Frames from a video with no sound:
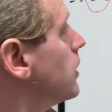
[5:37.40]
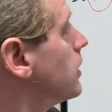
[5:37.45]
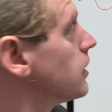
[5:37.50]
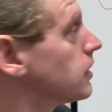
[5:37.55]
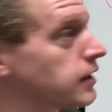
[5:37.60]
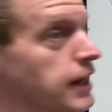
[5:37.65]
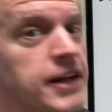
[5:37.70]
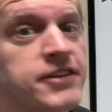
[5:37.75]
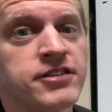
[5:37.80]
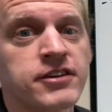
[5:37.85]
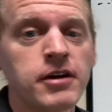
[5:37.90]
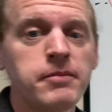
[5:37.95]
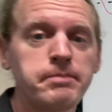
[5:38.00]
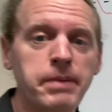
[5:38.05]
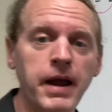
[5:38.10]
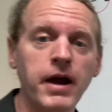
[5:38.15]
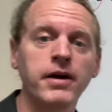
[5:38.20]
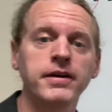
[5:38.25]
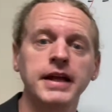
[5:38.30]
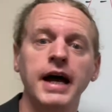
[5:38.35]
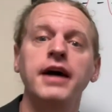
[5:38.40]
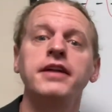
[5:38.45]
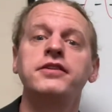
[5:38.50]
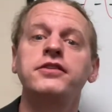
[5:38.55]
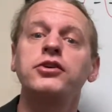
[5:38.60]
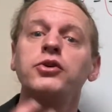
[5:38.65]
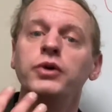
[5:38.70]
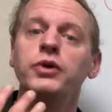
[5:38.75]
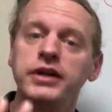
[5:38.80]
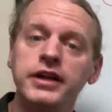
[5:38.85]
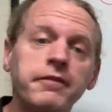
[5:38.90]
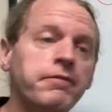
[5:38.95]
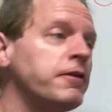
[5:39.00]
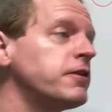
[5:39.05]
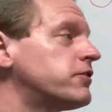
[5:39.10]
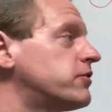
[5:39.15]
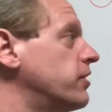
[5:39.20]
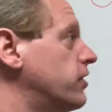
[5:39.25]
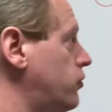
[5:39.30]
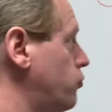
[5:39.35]
Let's compare that to a different
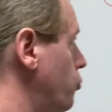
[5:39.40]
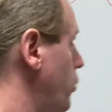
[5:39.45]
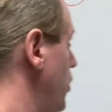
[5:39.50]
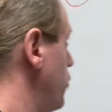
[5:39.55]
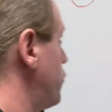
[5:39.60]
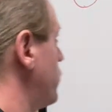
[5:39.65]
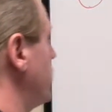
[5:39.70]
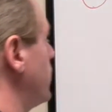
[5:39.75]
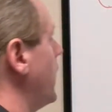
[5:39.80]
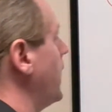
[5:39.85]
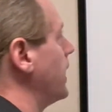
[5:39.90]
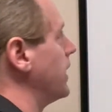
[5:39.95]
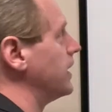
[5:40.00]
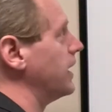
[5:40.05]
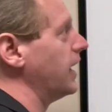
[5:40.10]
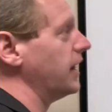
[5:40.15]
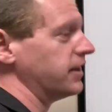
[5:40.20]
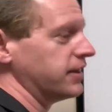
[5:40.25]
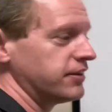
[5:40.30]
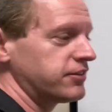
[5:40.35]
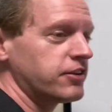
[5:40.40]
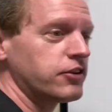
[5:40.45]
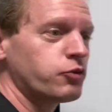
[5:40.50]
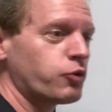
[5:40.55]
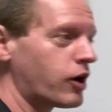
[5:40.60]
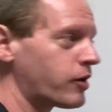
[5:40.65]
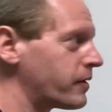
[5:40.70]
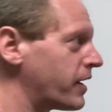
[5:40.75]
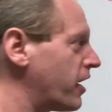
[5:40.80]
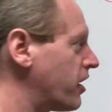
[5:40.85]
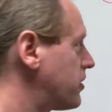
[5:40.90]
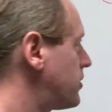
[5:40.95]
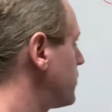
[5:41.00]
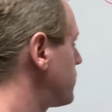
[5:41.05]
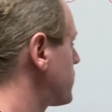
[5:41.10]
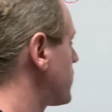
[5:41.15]
situation, and this is where my artistic